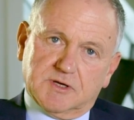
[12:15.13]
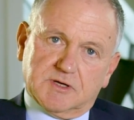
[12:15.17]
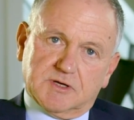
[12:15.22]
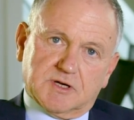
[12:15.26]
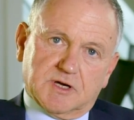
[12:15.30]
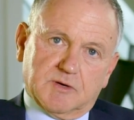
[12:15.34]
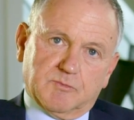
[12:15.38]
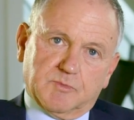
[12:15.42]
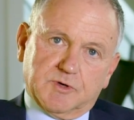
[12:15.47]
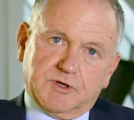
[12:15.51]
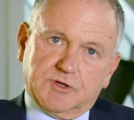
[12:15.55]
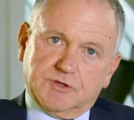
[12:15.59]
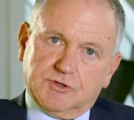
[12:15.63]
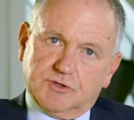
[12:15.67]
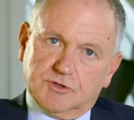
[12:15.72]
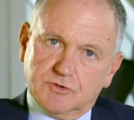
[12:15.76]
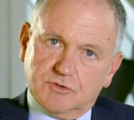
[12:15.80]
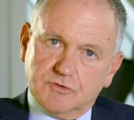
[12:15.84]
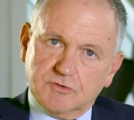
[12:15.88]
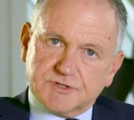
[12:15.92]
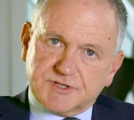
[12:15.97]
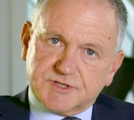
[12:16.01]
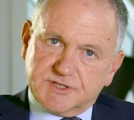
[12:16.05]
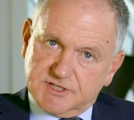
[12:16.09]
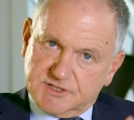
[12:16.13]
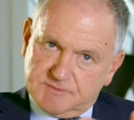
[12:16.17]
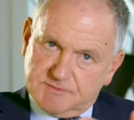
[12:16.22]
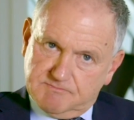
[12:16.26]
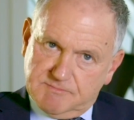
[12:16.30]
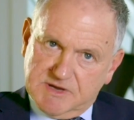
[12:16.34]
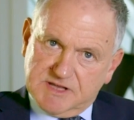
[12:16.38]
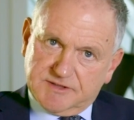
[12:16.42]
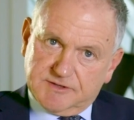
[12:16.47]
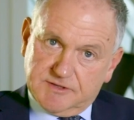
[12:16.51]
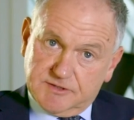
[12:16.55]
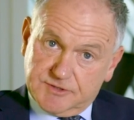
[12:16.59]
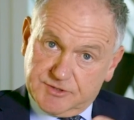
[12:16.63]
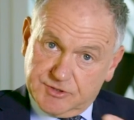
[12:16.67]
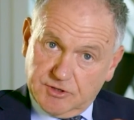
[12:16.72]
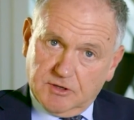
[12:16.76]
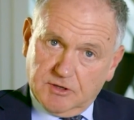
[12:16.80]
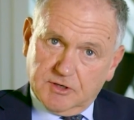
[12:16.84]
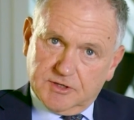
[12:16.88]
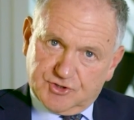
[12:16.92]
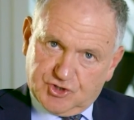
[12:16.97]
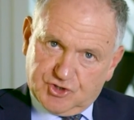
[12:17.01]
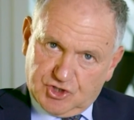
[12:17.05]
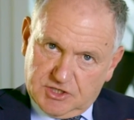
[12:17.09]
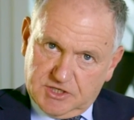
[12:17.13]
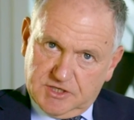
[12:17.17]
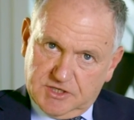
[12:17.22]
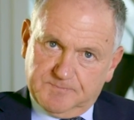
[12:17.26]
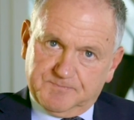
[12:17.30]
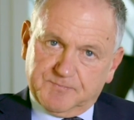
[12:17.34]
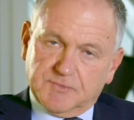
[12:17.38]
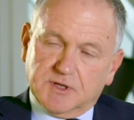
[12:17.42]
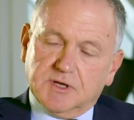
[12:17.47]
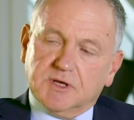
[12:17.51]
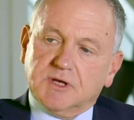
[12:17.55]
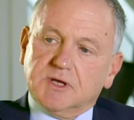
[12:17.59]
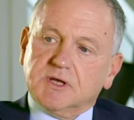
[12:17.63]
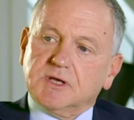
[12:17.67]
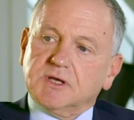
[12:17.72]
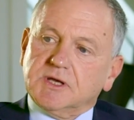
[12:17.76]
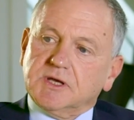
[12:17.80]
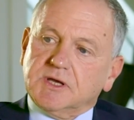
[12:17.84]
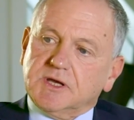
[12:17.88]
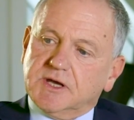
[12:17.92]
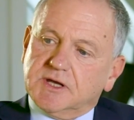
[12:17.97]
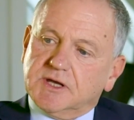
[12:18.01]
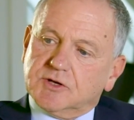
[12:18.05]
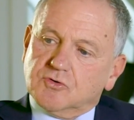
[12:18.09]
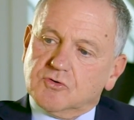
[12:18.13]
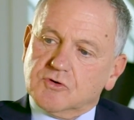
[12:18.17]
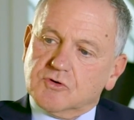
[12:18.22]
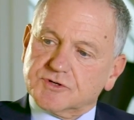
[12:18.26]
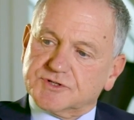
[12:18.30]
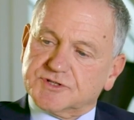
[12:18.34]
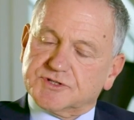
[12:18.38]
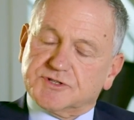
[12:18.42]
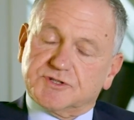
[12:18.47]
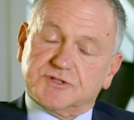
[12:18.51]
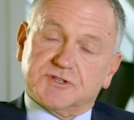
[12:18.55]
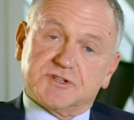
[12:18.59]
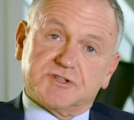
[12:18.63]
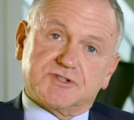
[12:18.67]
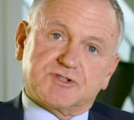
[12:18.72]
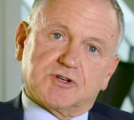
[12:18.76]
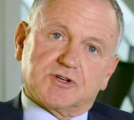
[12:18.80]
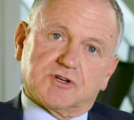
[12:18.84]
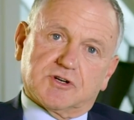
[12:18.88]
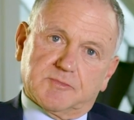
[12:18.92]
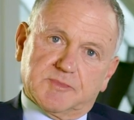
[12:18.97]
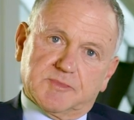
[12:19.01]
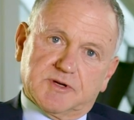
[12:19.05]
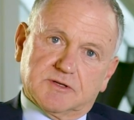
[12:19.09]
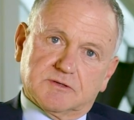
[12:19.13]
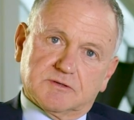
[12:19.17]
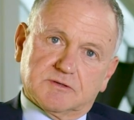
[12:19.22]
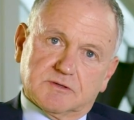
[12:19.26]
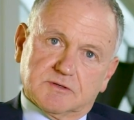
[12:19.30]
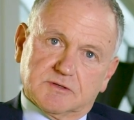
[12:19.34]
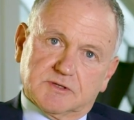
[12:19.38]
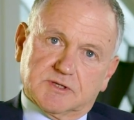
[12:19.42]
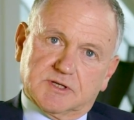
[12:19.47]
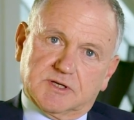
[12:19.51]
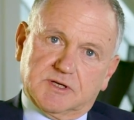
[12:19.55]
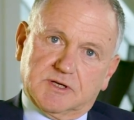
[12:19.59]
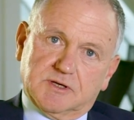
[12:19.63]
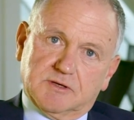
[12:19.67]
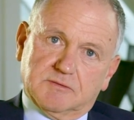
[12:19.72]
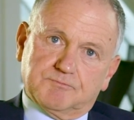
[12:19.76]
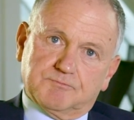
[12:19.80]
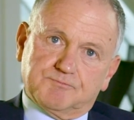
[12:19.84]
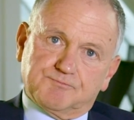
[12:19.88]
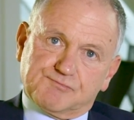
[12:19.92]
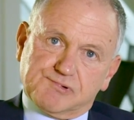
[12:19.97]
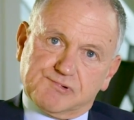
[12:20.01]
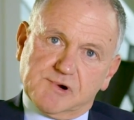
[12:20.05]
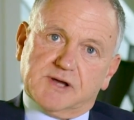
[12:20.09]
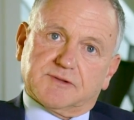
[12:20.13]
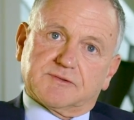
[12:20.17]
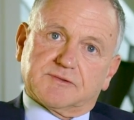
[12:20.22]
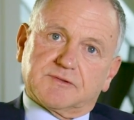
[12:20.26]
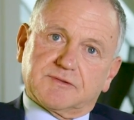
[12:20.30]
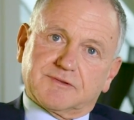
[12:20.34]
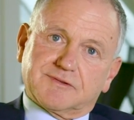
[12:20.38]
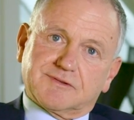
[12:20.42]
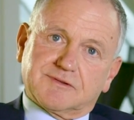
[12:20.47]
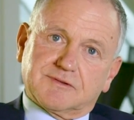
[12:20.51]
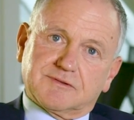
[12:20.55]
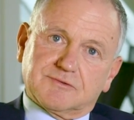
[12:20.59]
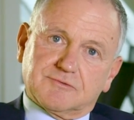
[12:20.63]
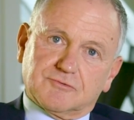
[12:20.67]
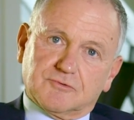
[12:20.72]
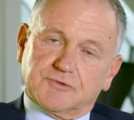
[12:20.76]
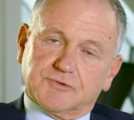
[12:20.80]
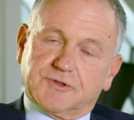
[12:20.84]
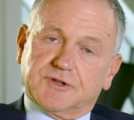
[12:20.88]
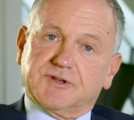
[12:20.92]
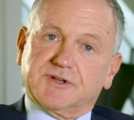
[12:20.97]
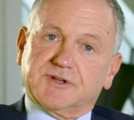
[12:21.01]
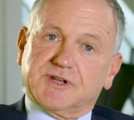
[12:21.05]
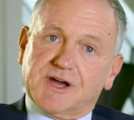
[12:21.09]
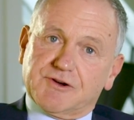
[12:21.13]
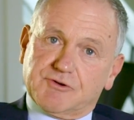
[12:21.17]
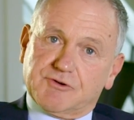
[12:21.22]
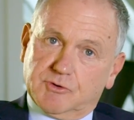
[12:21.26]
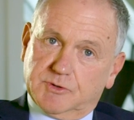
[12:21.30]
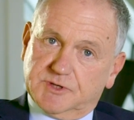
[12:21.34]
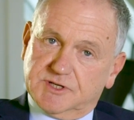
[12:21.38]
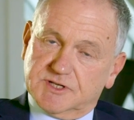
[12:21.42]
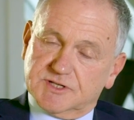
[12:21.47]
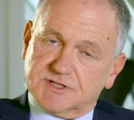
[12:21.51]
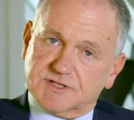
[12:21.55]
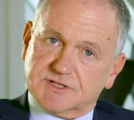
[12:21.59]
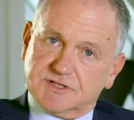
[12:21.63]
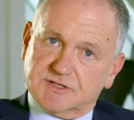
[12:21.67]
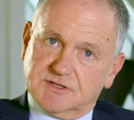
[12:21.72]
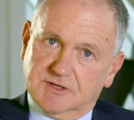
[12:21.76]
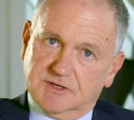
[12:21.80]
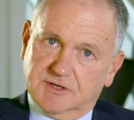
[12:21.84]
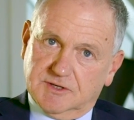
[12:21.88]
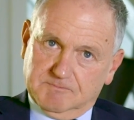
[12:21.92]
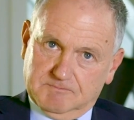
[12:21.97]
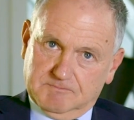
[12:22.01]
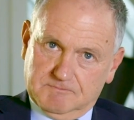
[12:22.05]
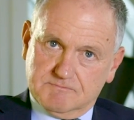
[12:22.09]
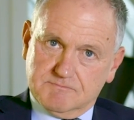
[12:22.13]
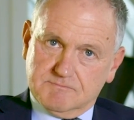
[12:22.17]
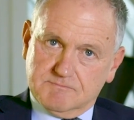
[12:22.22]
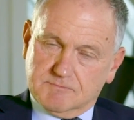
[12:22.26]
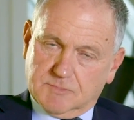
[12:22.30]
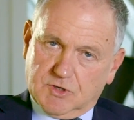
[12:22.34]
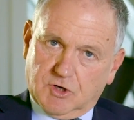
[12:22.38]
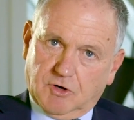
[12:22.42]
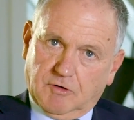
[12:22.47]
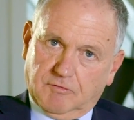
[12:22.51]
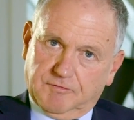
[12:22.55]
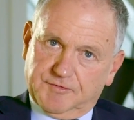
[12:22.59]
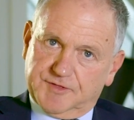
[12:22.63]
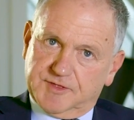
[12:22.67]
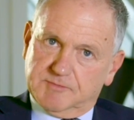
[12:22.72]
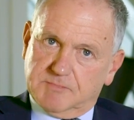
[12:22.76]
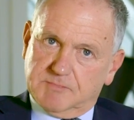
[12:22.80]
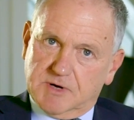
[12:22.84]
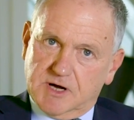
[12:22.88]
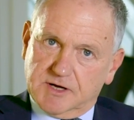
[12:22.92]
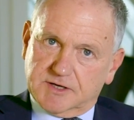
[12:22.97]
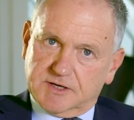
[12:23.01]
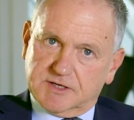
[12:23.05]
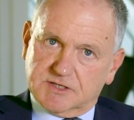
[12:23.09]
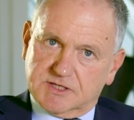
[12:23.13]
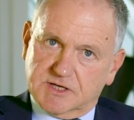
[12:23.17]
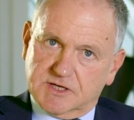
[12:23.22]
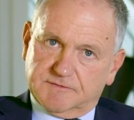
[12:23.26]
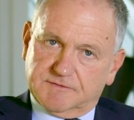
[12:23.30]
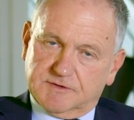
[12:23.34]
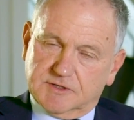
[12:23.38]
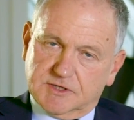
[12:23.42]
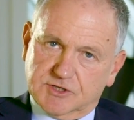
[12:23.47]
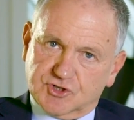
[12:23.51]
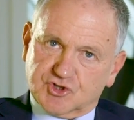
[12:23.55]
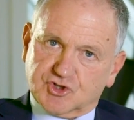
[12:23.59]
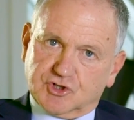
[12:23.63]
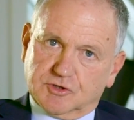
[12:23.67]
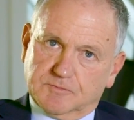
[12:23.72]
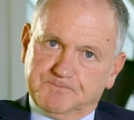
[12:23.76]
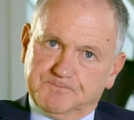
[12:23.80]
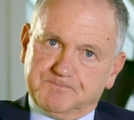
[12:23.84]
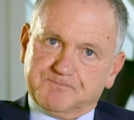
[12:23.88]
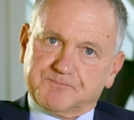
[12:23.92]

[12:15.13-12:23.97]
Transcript: And we use this methodology in order to determine the breadth or the narrowness of the market definition.